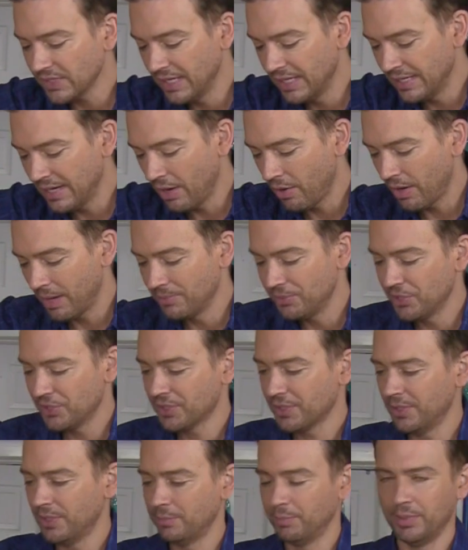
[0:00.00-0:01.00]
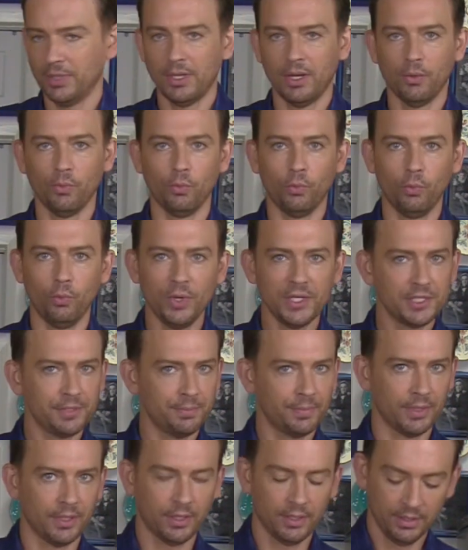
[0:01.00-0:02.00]
And now I'm just gonna put a
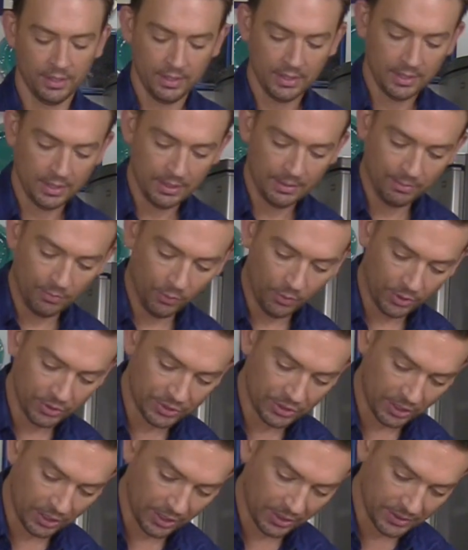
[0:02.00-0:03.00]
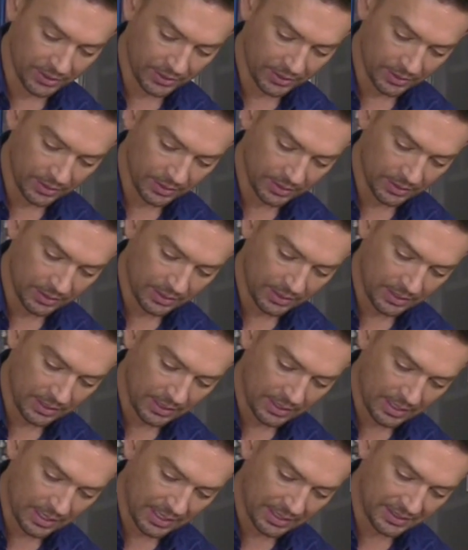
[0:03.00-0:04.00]
whisper more dirt
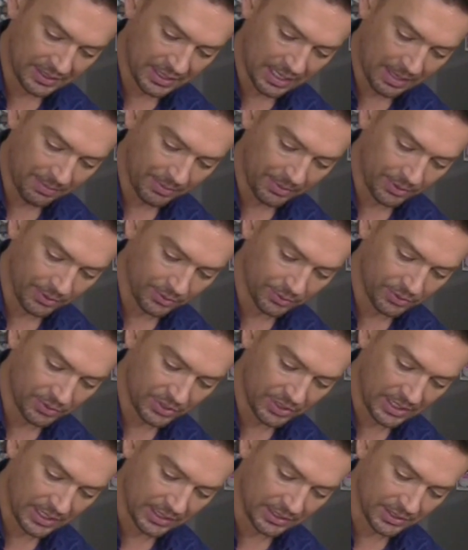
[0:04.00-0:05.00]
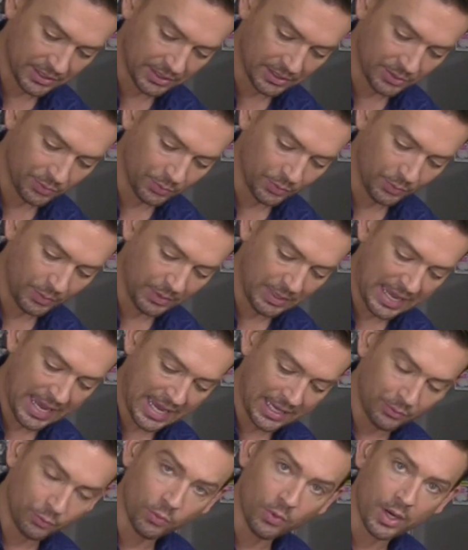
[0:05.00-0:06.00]
on top of those seeds, because when we
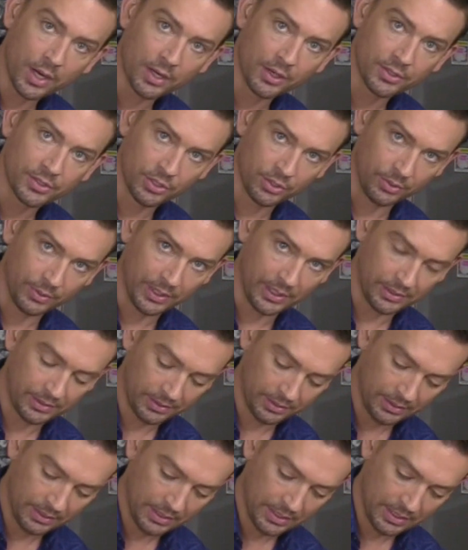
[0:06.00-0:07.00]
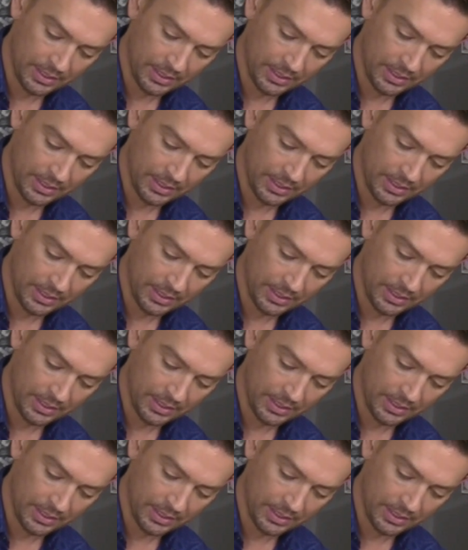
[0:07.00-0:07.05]
add water to it,